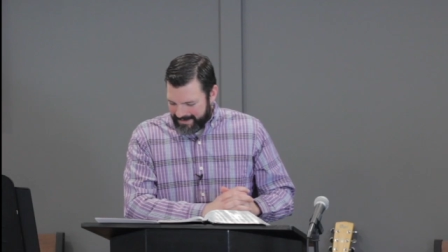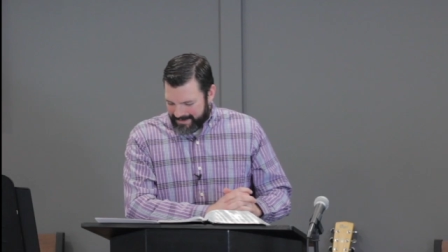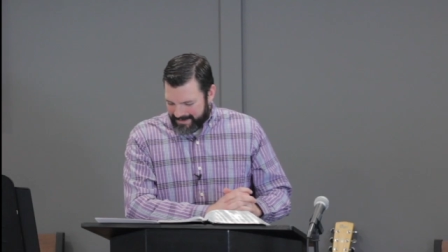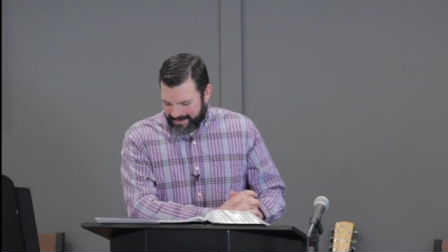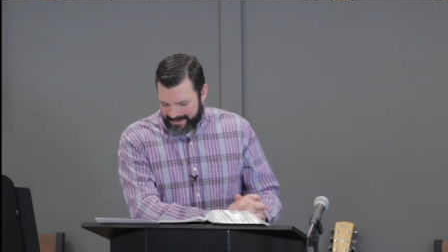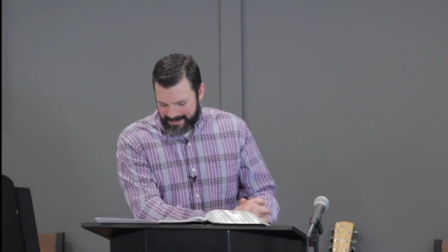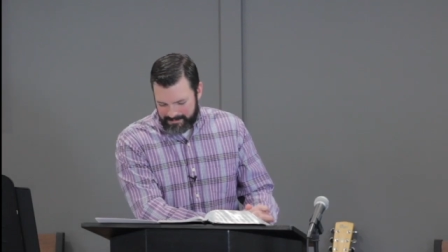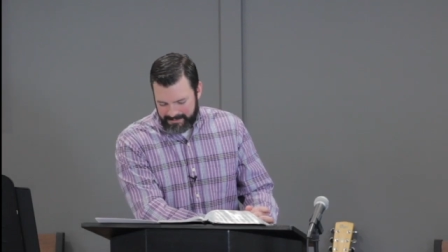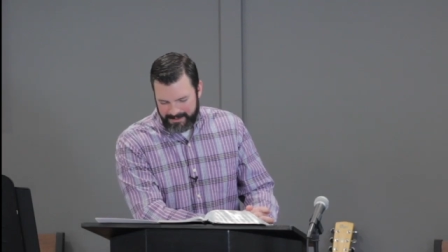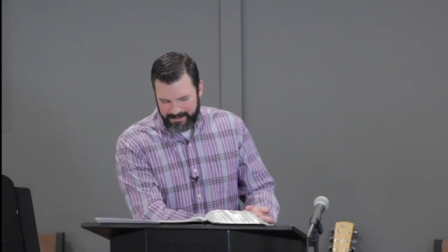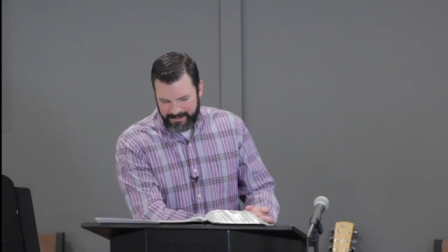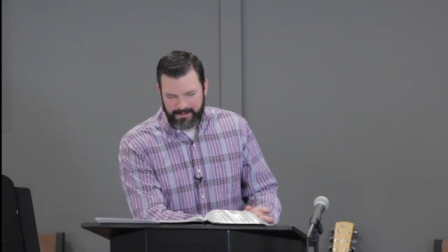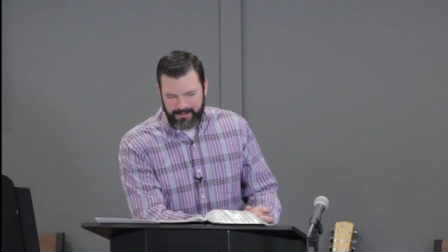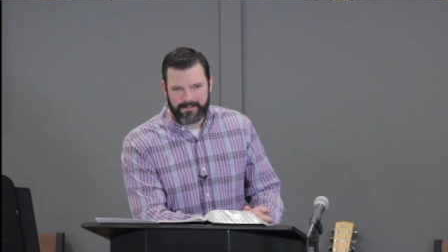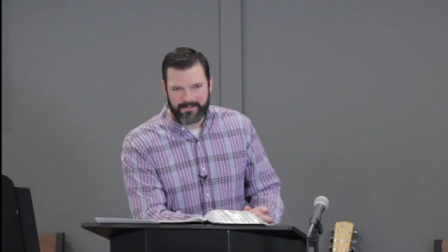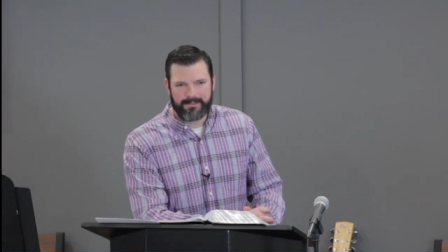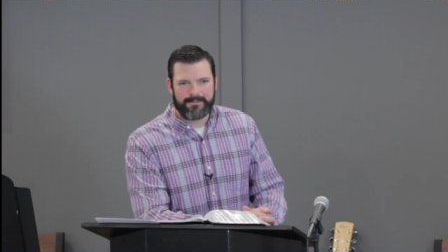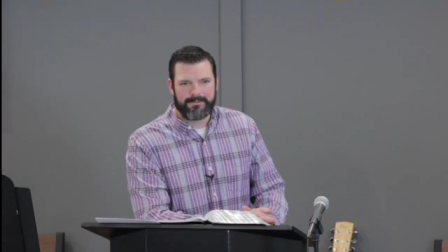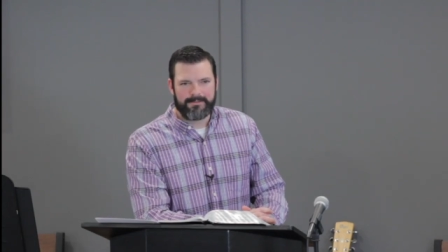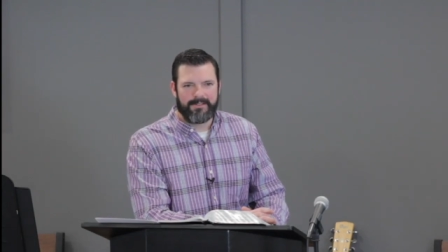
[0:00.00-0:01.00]
And I'm like,
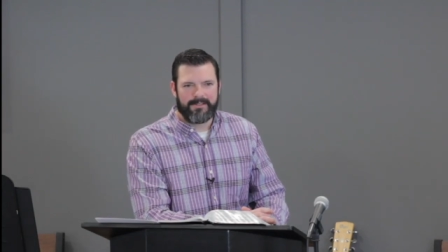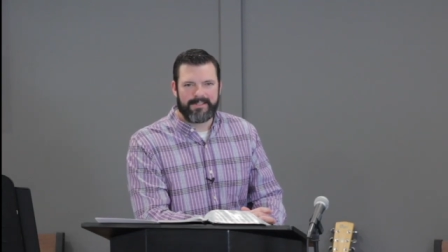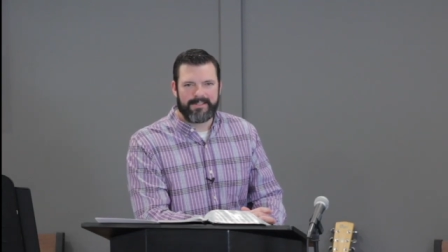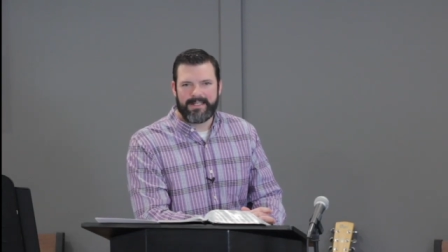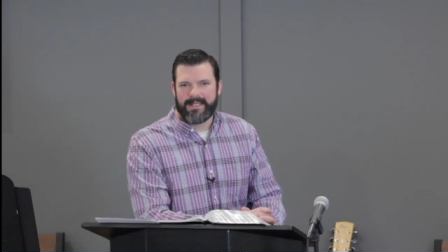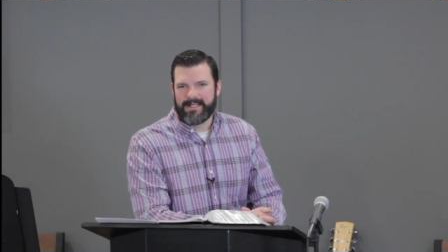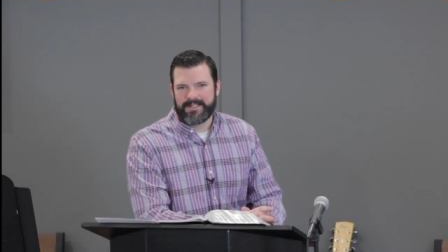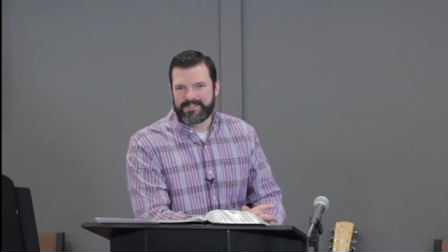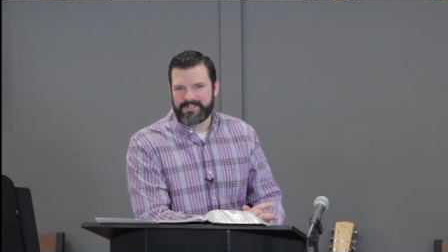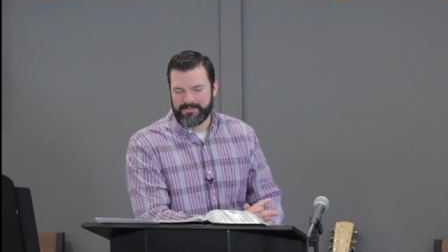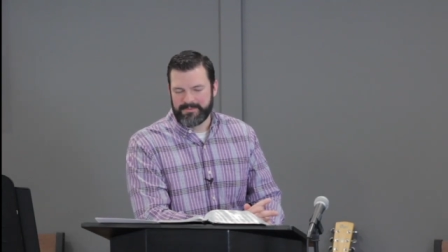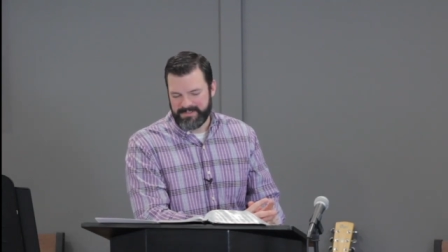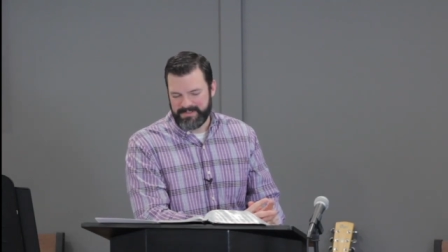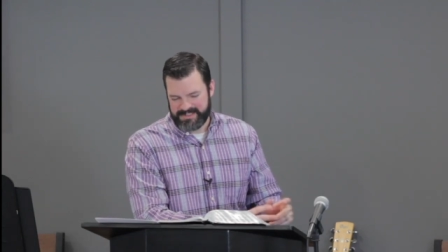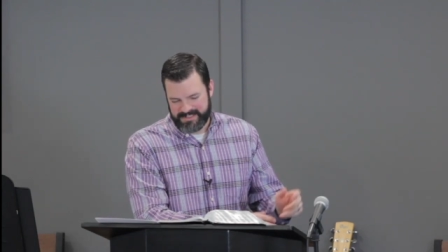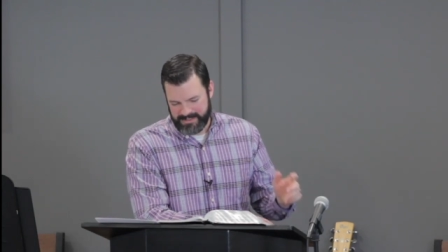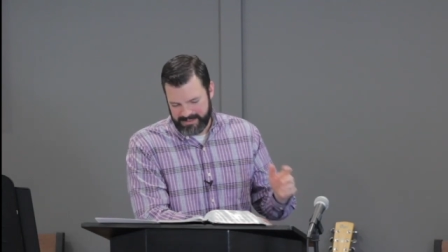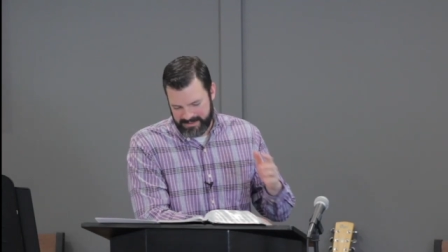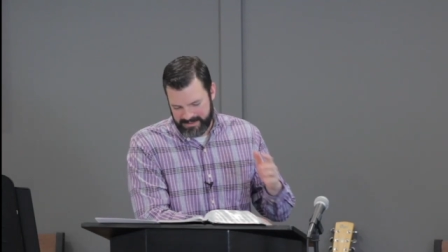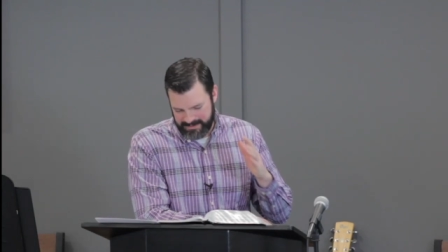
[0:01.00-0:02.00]
oh, oh yeah, I should be
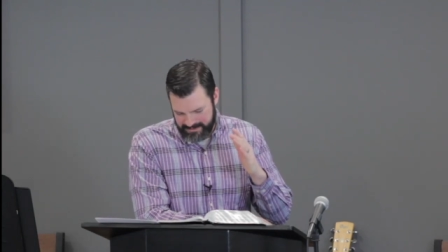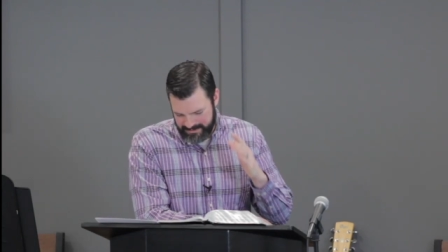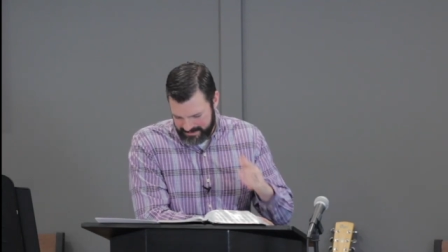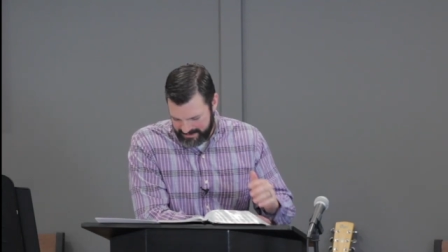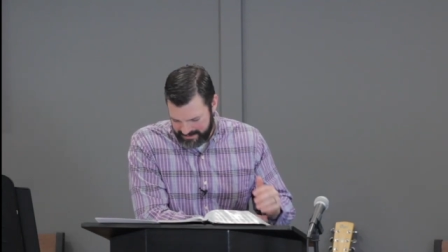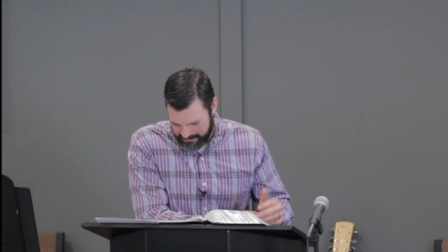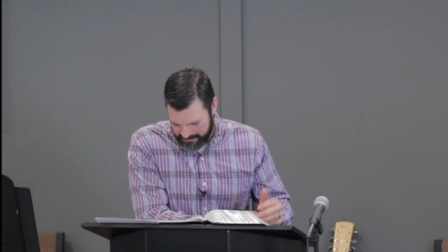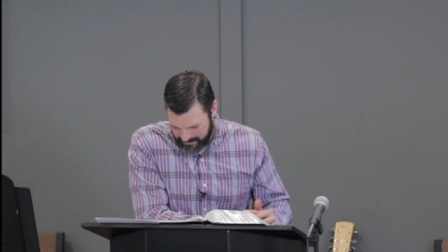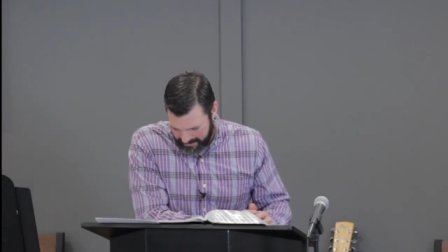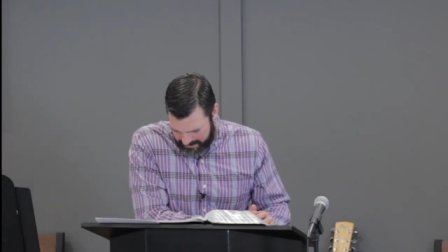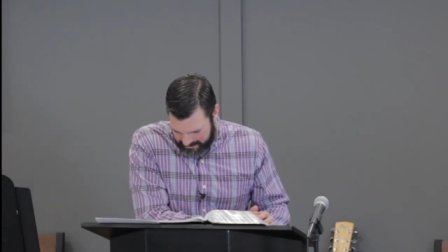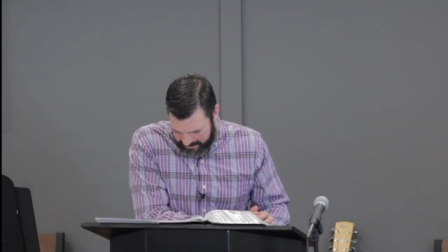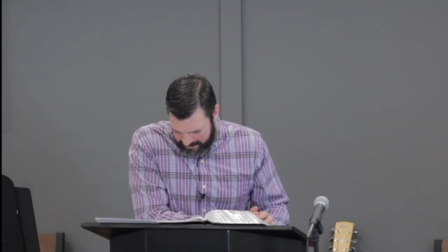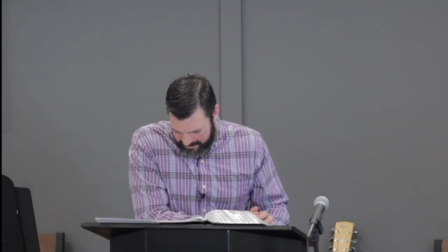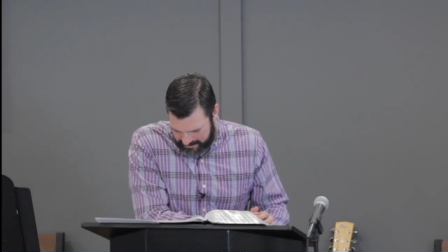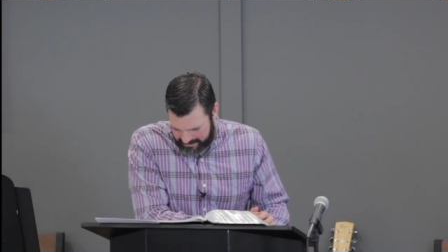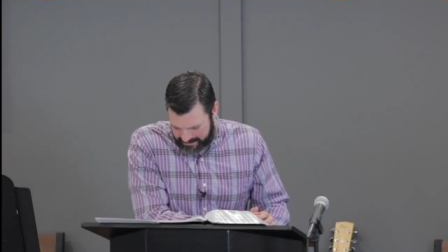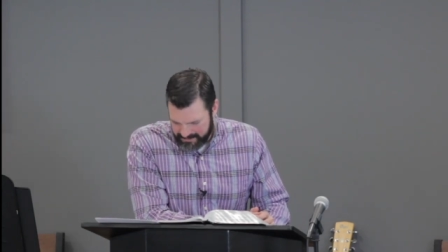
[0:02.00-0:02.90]
studying. Let's get back into this.